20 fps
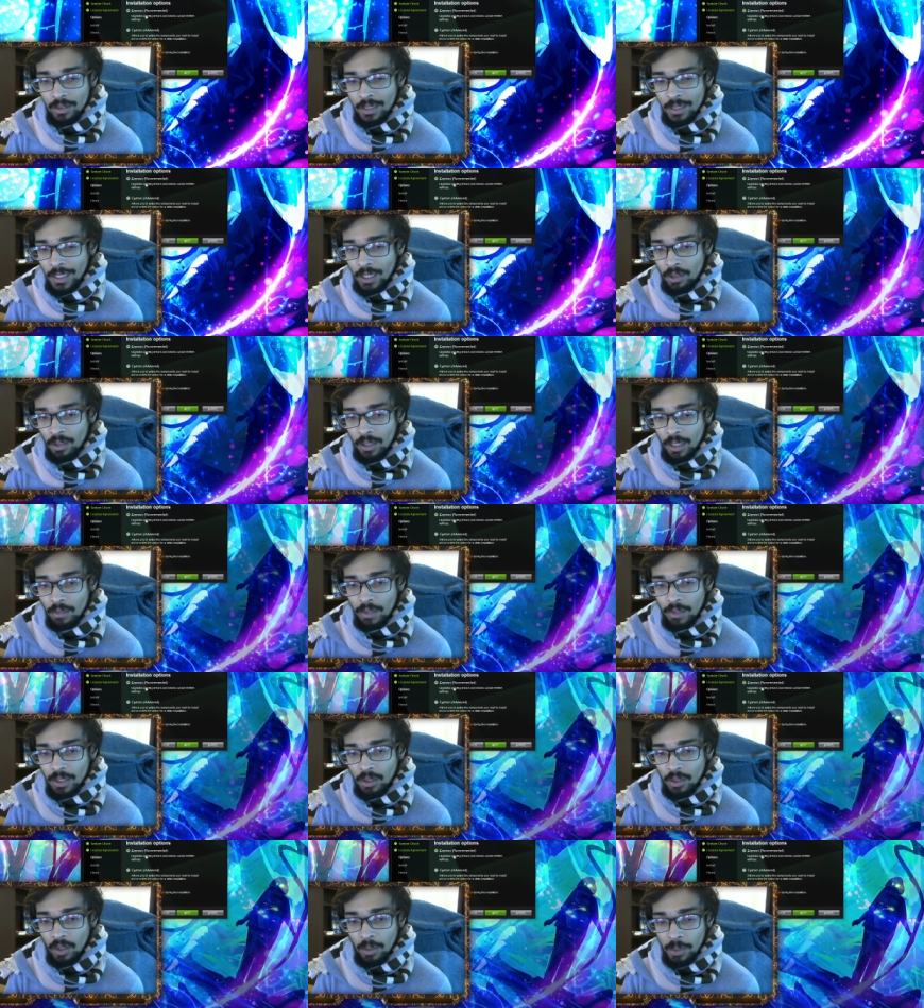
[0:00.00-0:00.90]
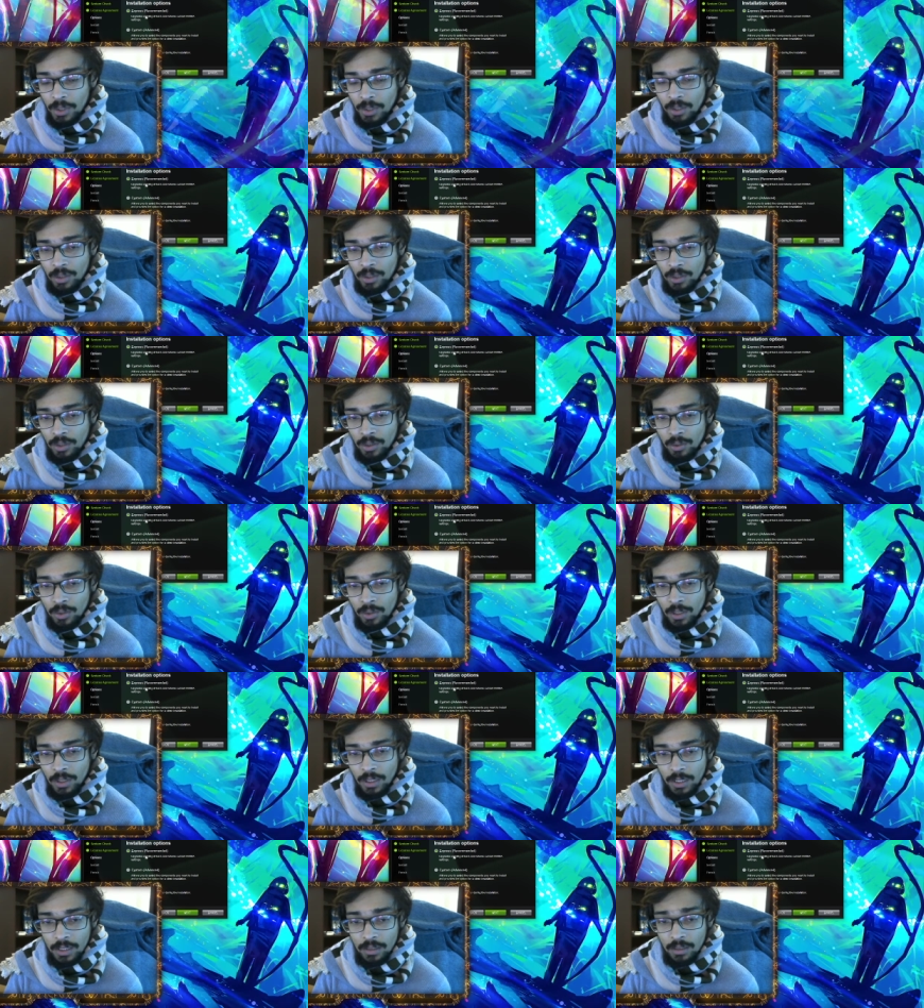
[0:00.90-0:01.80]
they don't give you the option to do
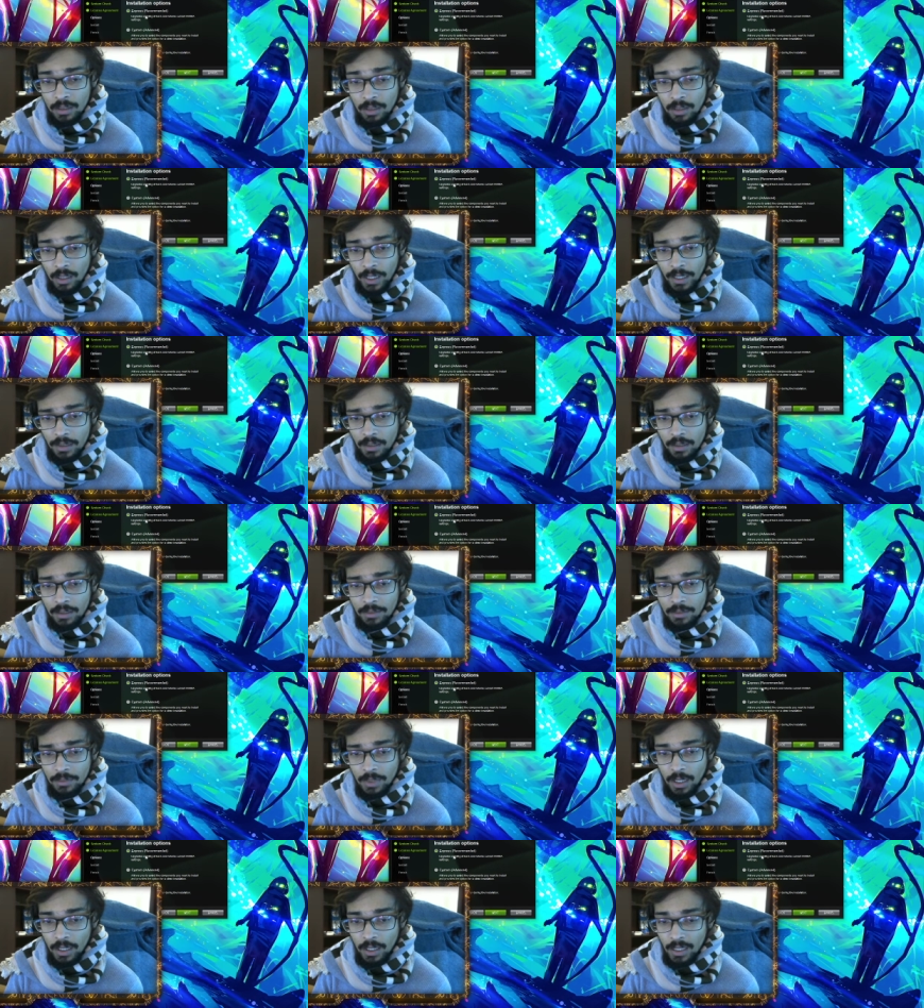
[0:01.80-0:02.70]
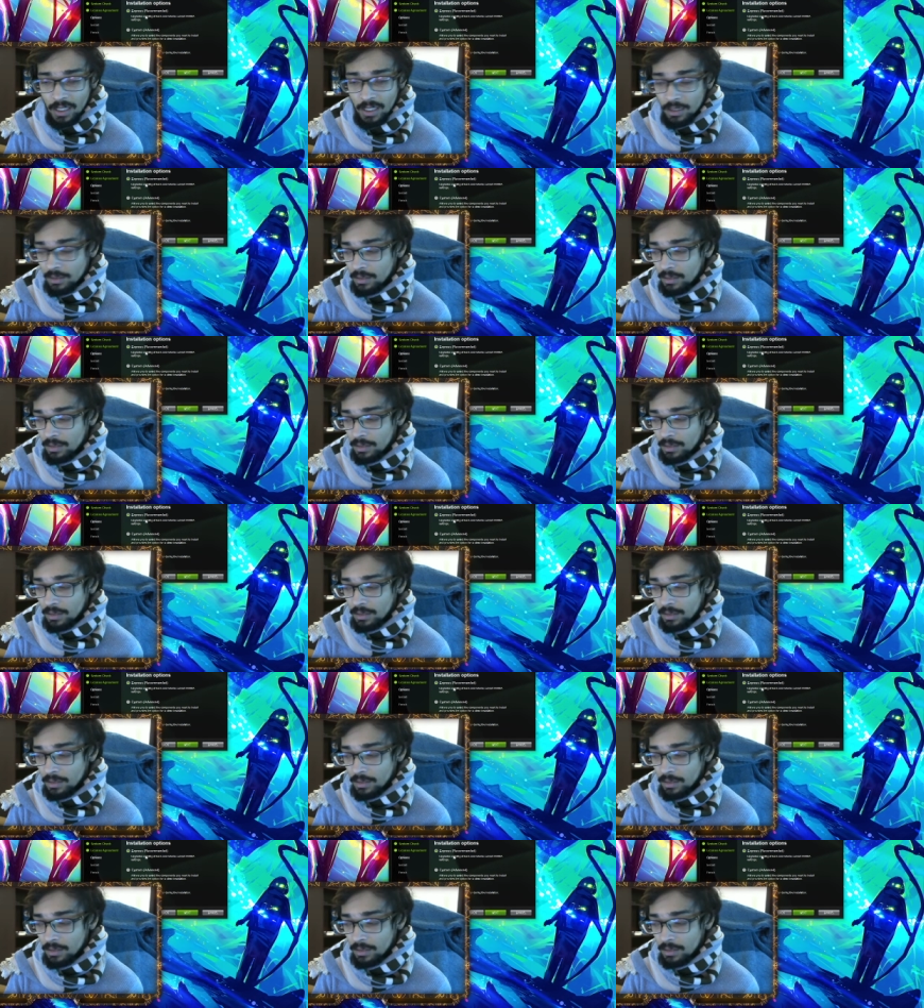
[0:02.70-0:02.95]
clean slate like